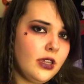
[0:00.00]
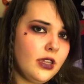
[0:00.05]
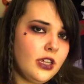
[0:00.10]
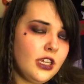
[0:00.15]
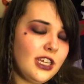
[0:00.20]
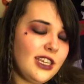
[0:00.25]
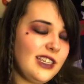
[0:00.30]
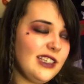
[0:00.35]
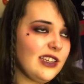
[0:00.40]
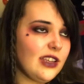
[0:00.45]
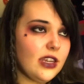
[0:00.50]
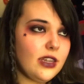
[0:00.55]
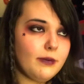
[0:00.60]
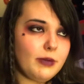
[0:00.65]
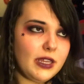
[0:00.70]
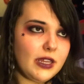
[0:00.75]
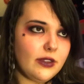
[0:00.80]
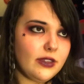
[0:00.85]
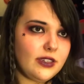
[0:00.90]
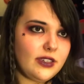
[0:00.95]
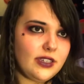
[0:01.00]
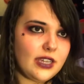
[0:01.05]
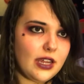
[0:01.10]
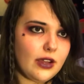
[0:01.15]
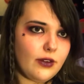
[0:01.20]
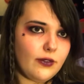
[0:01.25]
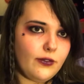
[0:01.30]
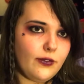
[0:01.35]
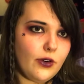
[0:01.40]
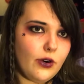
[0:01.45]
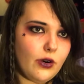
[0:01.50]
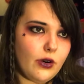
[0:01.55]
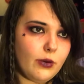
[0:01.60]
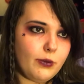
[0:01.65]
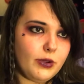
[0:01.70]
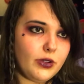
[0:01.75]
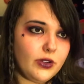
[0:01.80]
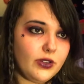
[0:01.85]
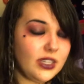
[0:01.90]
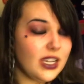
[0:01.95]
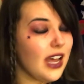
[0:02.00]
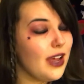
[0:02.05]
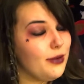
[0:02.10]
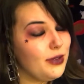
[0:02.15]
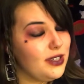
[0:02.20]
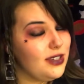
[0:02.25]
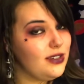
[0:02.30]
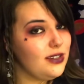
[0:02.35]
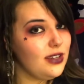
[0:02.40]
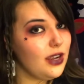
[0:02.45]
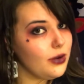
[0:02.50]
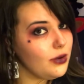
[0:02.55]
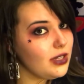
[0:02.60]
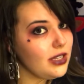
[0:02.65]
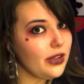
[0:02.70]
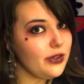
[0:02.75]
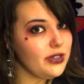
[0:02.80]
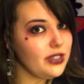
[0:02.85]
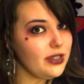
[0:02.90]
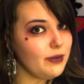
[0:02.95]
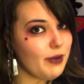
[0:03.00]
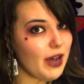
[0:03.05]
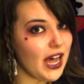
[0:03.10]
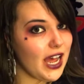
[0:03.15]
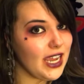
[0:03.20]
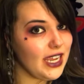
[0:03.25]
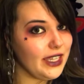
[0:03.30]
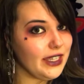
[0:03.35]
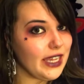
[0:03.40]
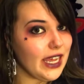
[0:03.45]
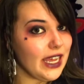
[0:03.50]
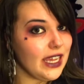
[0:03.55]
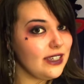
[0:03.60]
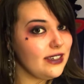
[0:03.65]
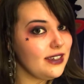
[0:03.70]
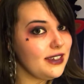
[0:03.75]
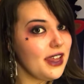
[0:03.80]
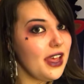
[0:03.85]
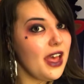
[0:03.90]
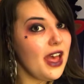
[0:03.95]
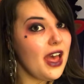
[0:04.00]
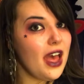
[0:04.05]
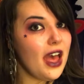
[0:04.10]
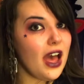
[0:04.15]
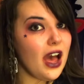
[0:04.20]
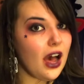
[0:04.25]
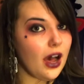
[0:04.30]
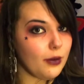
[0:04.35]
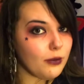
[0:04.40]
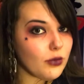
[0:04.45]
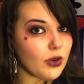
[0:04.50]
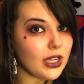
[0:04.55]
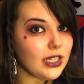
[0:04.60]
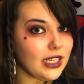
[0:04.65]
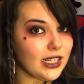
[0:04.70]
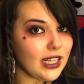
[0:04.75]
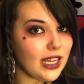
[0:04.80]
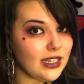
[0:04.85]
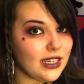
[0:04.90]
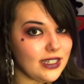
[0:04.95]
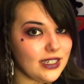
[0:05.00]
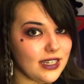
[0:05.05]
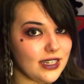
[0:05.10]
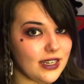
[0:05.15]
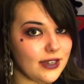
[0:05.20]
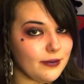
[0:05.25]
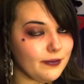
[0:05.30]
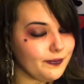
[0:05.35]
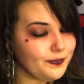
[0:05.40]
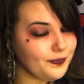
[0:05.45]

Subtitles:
it's going to be on the sale for, because I was so close to buying this. I'm really glad I didn't.